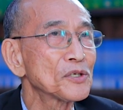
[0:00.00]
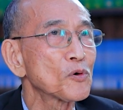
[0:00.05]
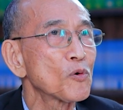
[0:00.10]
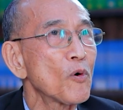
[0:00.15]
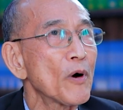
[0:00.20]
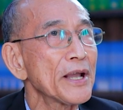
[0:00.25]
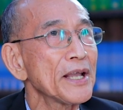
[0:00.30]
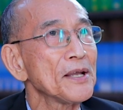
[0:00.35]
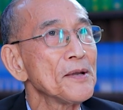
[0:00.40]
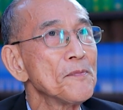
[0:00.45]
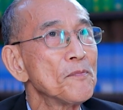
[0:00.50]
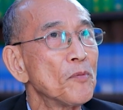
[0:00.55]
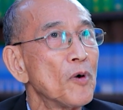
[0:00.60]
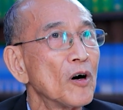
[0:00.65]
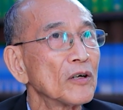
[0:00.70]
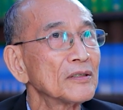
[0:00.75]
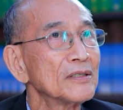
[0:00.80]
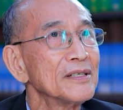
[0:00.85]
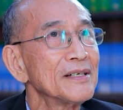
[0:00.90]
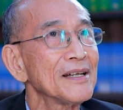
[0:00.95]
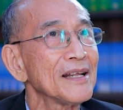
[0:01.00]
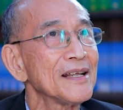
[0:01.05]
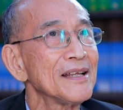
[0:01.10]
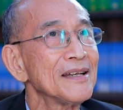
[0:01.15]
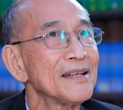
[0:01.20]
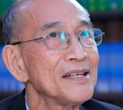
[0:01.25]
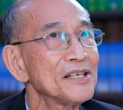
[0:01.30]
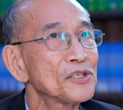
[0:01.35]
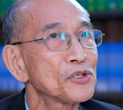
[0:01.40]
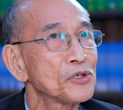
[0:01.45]
quite important
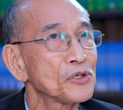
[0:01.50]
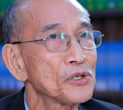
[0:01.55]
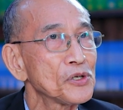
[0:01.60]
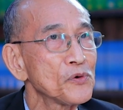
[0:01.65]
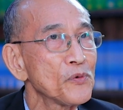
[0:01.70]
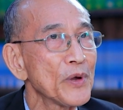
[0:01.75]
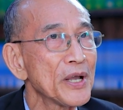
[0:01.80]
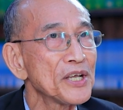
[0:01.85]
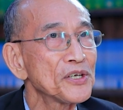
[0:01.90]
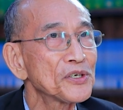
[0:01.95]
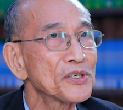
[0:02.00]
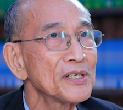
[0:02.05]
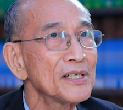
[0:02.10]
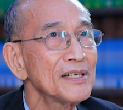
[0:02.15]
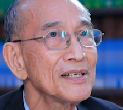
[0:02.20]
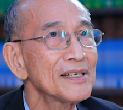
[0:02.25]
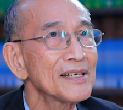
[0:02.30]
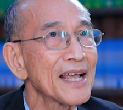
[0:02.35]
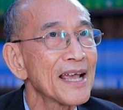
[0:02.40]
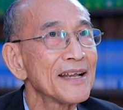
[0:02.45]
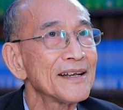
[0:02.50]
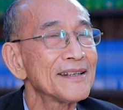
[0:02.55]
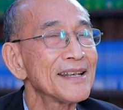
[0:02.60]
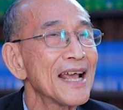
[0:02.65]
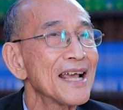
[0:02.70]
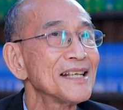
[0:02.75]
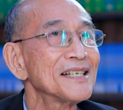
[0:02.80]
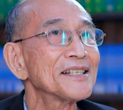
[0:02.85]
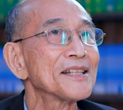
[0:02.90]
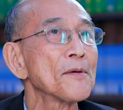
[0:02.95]
in this situation, and
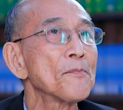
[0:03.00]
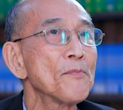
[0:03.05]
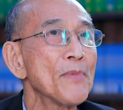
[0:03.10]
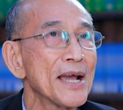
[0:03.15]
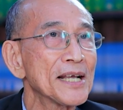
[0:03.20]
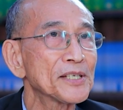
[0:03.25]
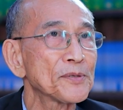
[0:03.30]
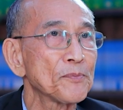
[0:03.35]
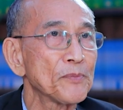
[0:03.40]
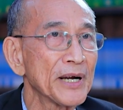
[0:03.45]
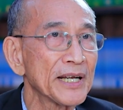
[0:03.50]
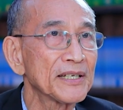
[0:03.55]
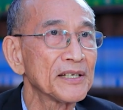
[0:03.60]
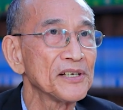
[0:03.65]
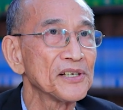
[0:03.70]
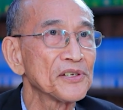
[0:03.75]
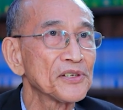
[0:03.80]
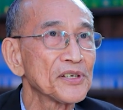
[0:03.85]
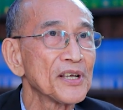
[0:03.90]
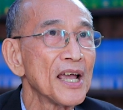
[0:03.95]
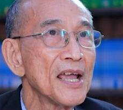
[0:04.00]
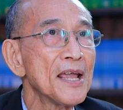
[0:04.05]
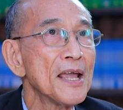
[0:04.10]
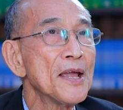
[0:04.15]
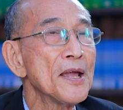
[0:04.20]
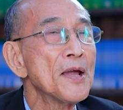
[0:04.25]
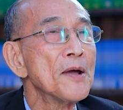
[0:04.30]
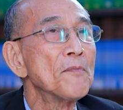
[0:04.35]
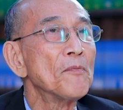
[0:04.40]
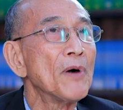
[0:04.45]
that is the best practice.
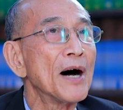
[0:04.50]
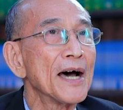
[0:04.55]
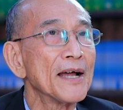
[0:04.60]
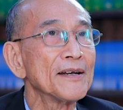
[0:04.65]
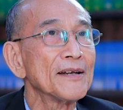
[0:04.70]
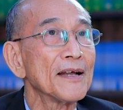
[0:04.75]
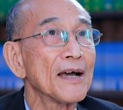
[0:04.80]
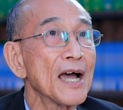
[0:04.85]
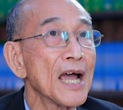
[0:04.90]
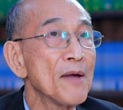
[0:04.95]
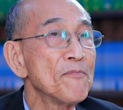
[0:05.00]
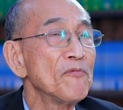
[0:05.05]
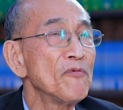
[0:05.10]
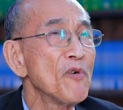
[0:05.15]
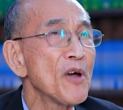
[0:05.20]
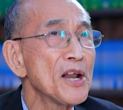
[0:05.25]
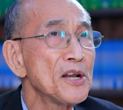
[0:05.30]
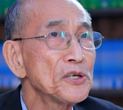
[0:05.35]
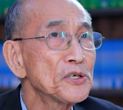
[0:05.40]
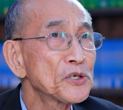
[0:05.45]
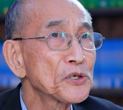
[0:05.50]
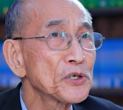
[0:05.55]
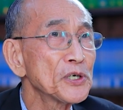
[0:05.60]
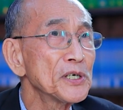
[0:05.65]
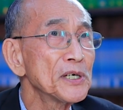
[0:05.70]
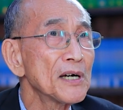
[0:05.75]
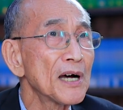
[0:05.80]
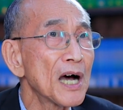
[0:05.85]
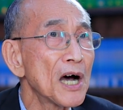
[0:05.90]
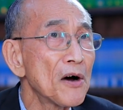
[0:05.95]
But I'm very
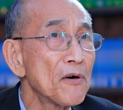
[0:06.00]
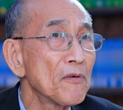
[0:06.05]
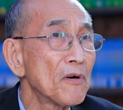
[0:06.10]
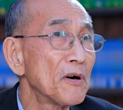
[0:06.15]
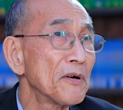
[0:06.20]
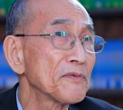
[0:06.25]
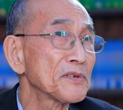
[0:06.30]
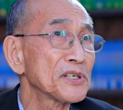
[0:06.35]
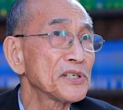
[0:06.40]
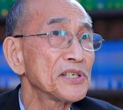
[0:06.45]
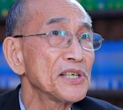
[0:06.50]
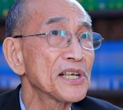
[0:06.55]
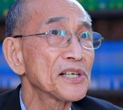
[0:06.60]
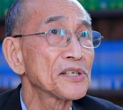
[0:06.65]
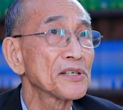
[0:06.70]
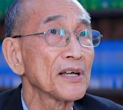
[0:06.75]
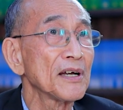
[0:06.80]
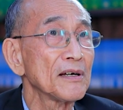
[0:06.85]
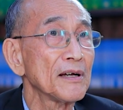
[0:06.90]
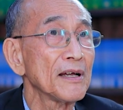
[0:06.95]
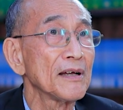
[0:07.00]
sure out of 6